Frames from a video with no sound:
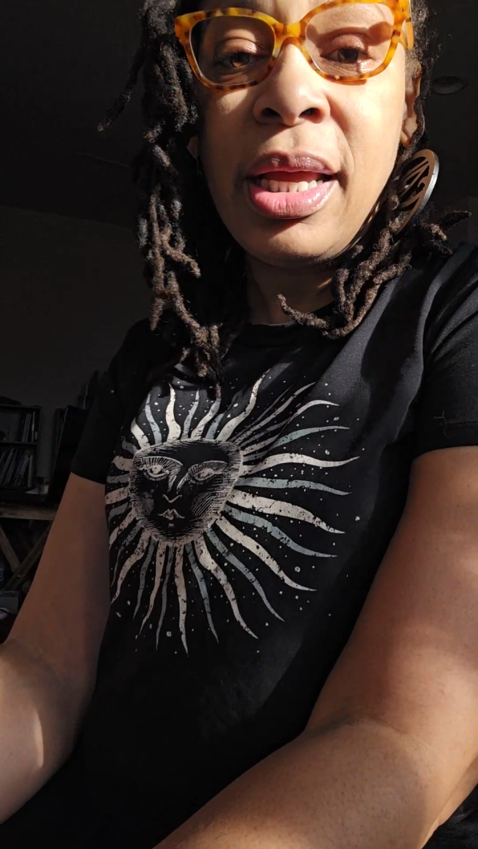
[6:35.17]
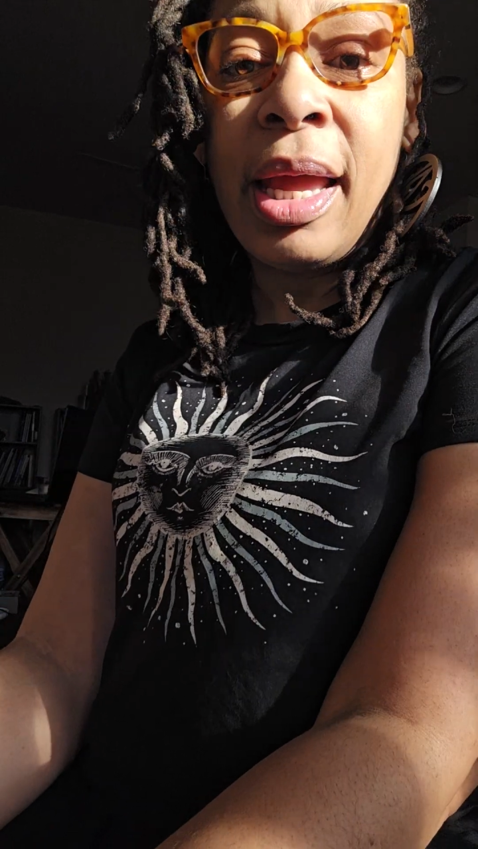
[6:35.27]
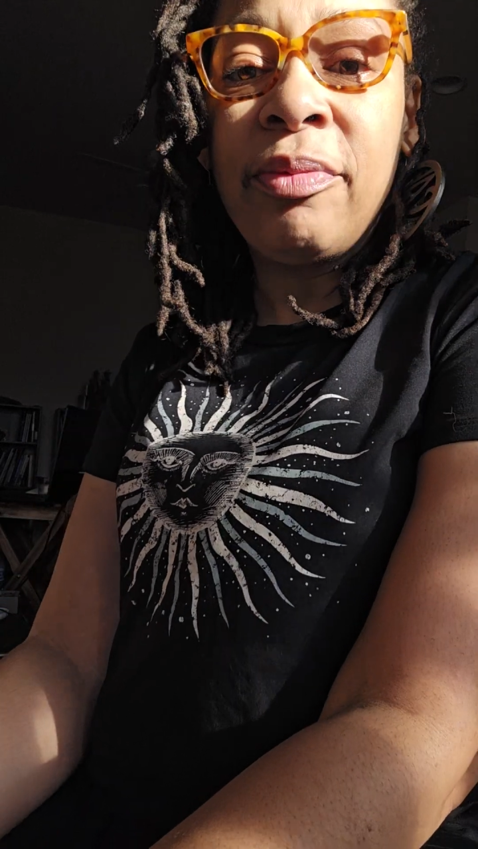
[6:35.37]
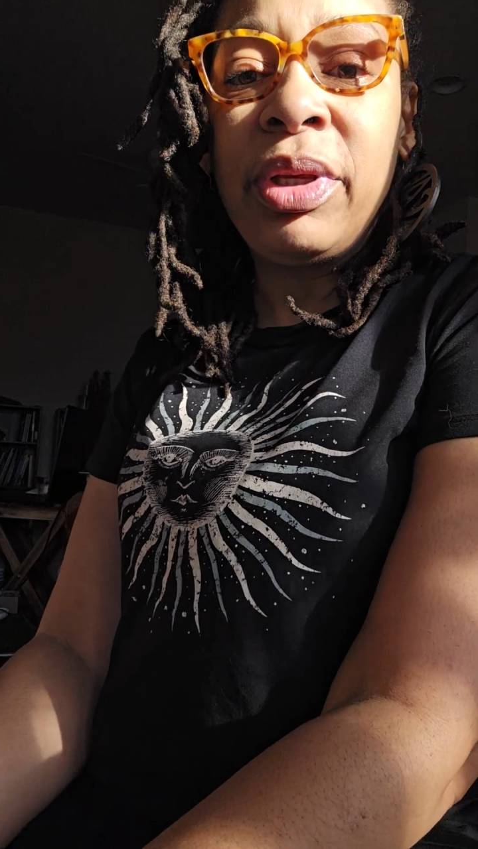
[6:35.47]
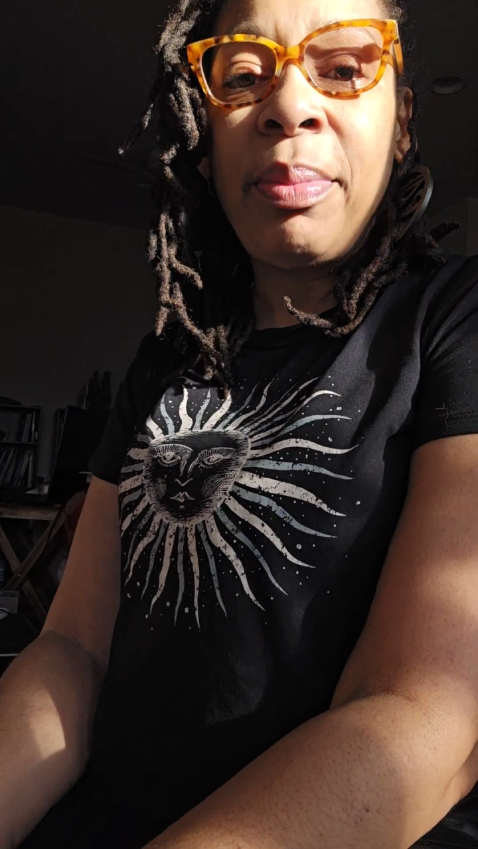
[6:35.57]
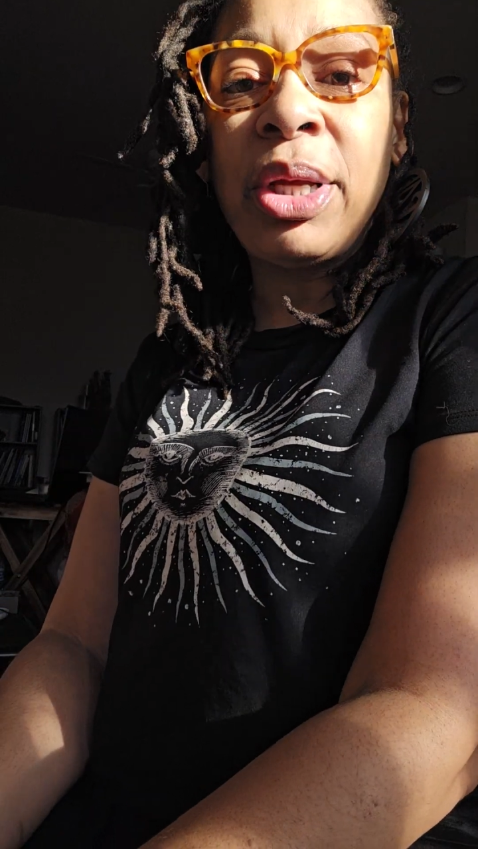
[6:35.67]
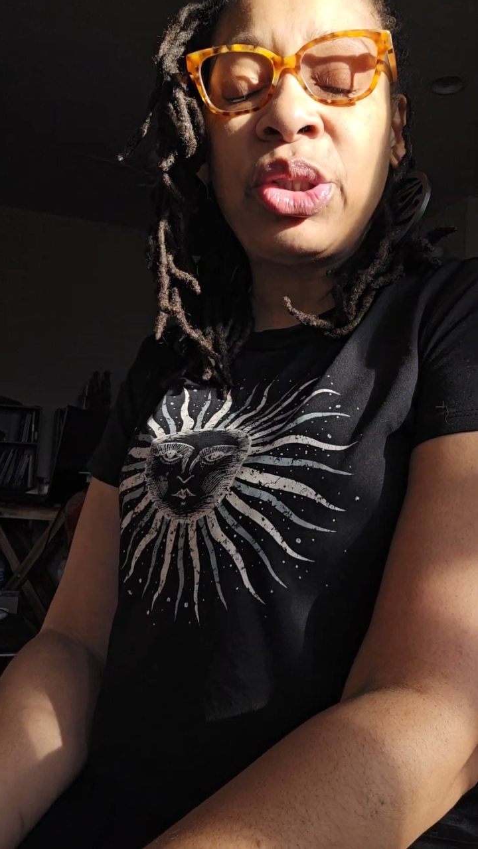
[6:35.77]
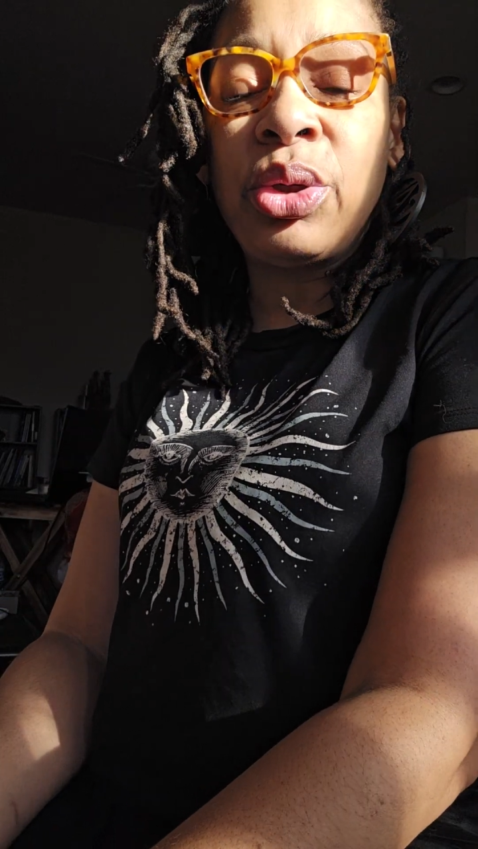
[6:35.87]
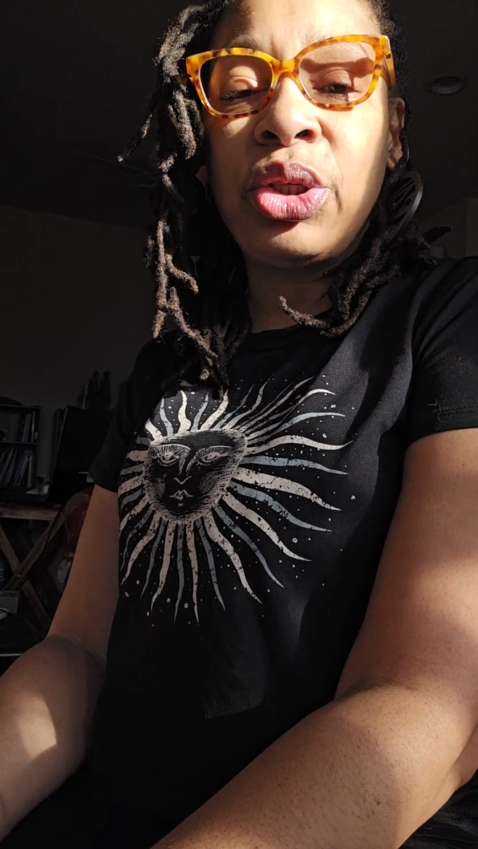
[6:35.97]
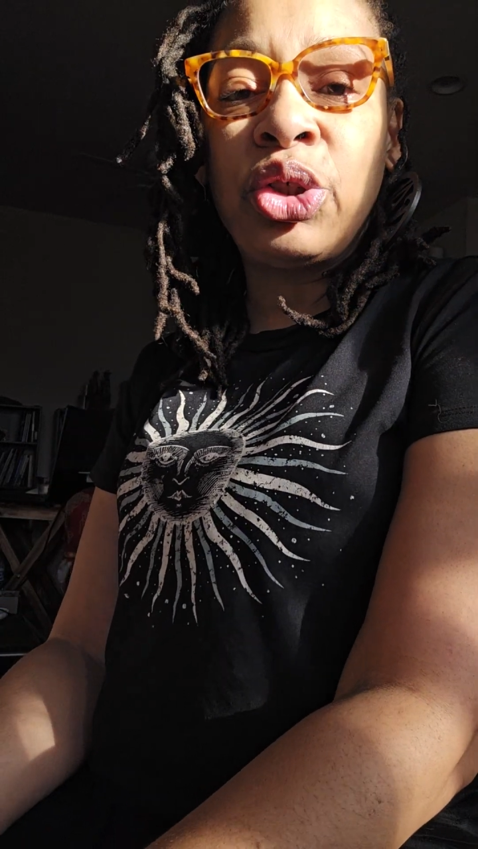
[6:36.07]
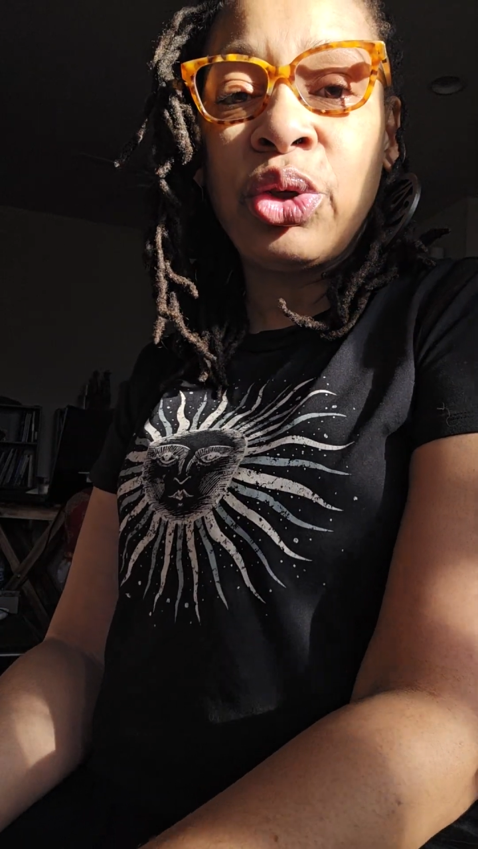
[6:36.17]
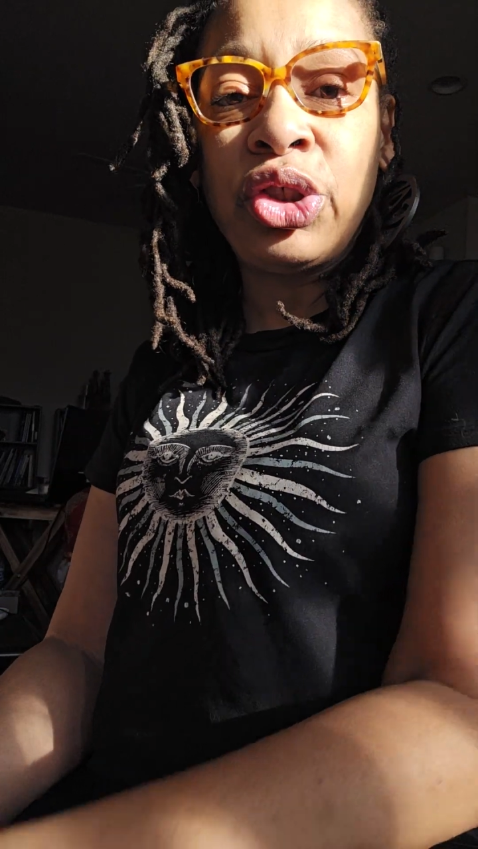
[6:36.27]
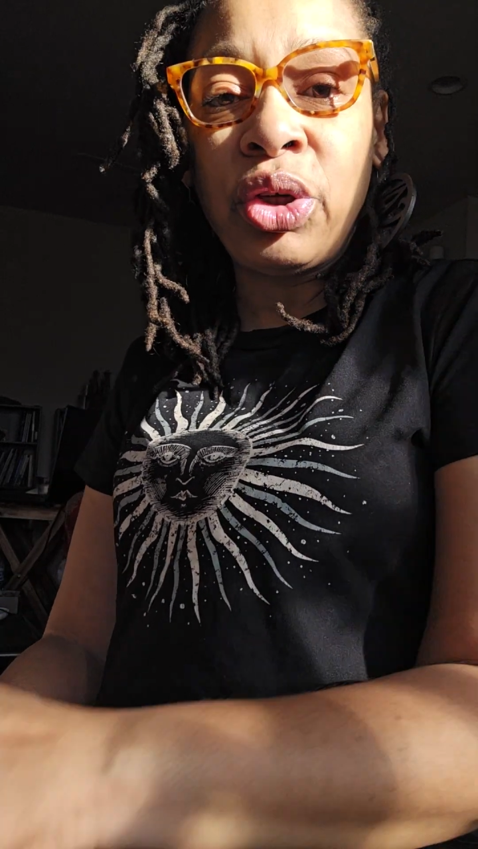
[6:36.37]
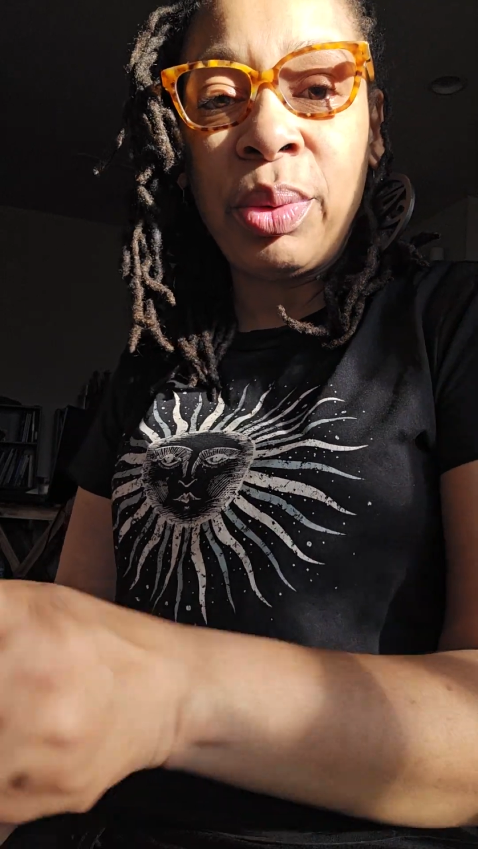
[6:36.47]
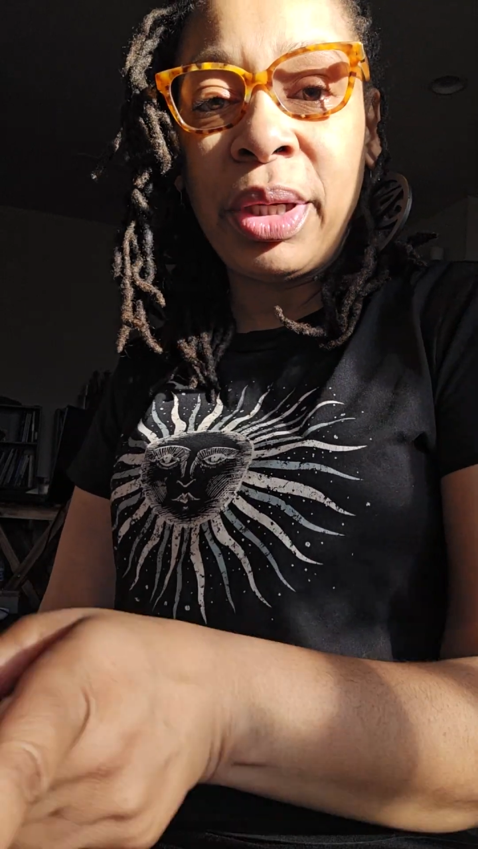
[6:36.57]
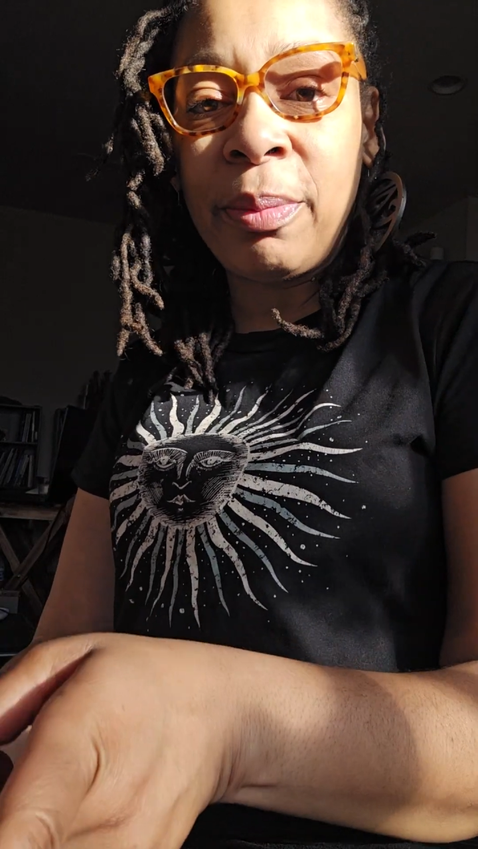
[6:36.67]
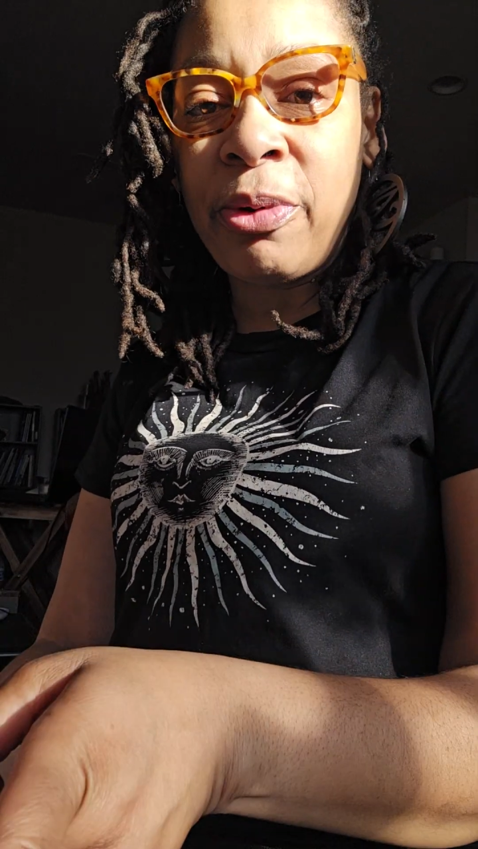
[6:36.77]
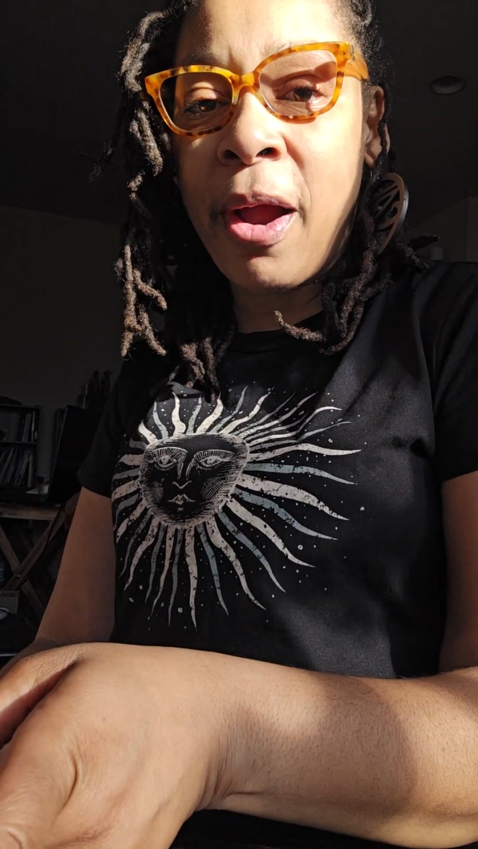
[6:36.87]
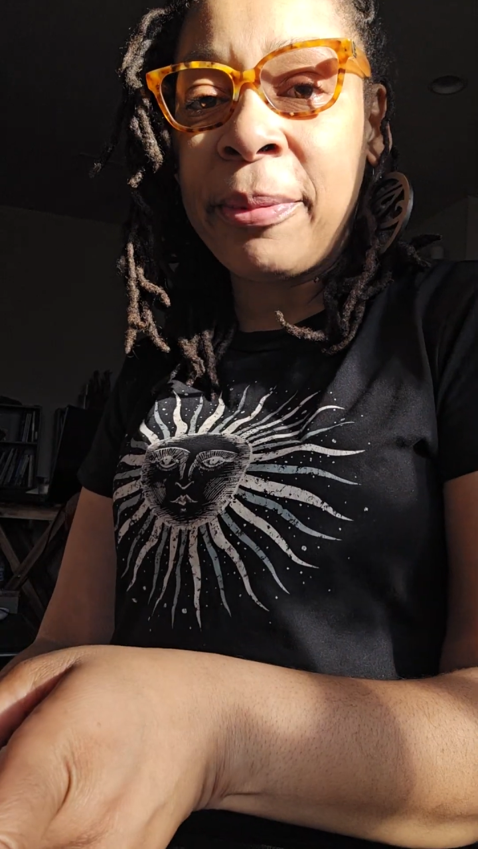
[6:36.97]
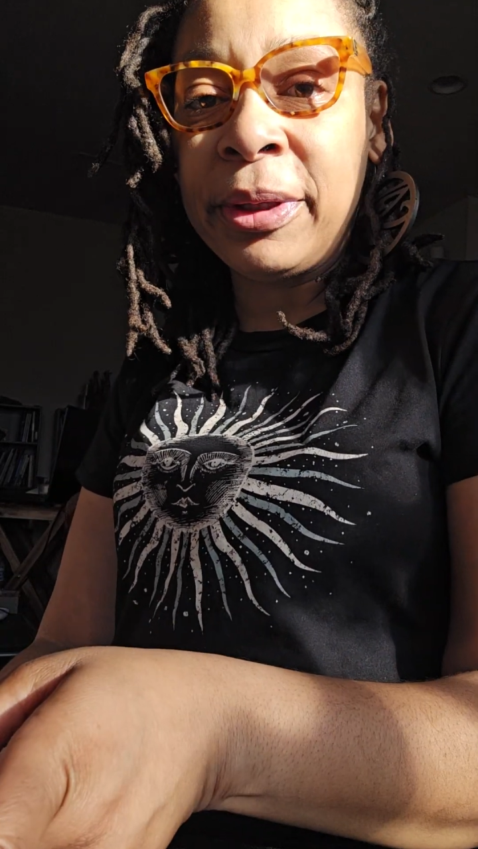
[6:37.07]
and really make sure that you're showing up
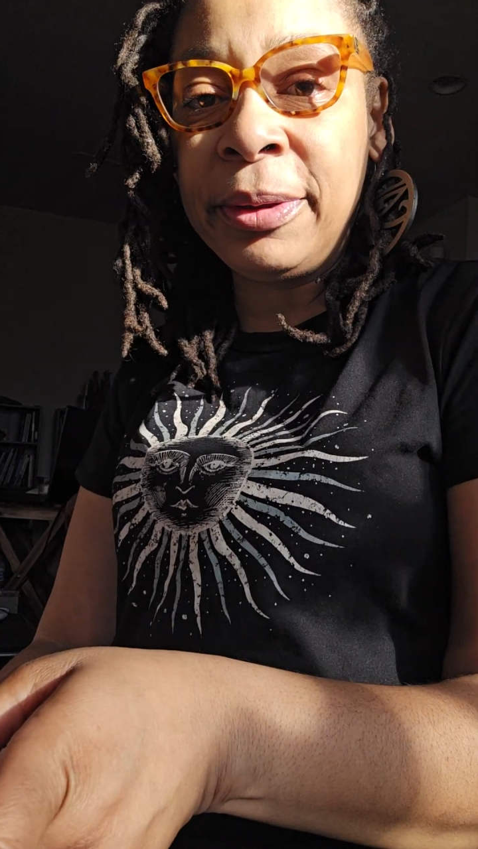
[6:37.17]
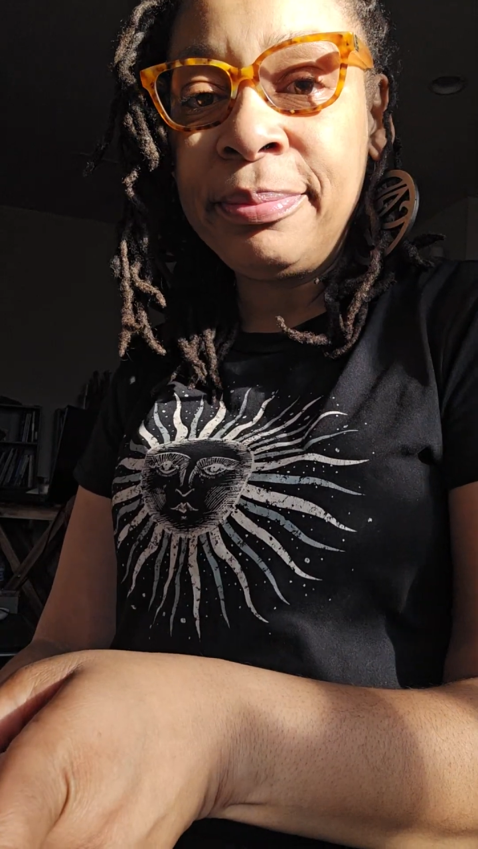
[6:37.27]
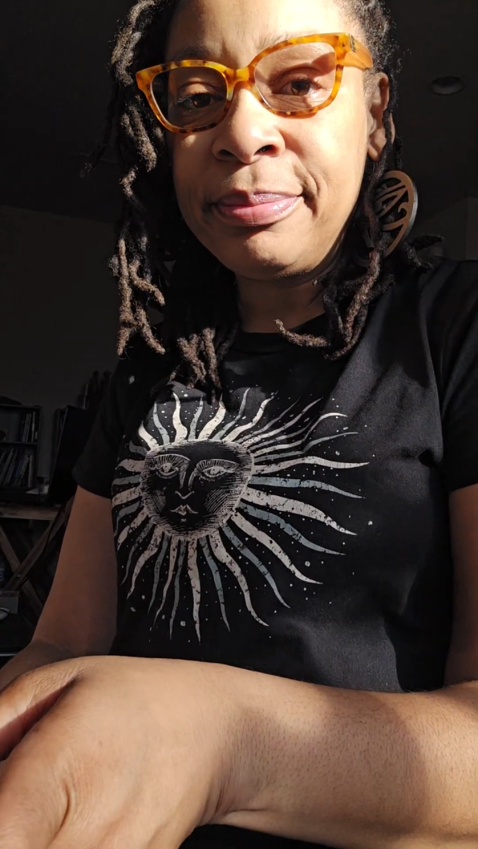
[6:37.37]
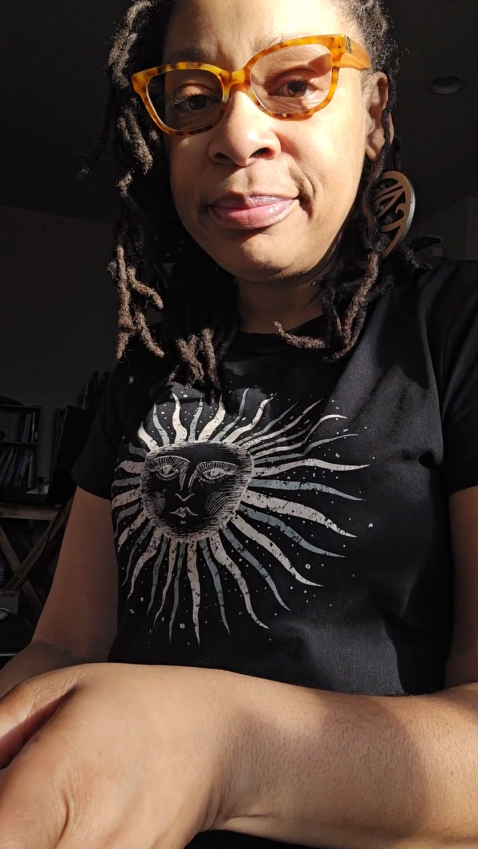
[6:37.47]
properly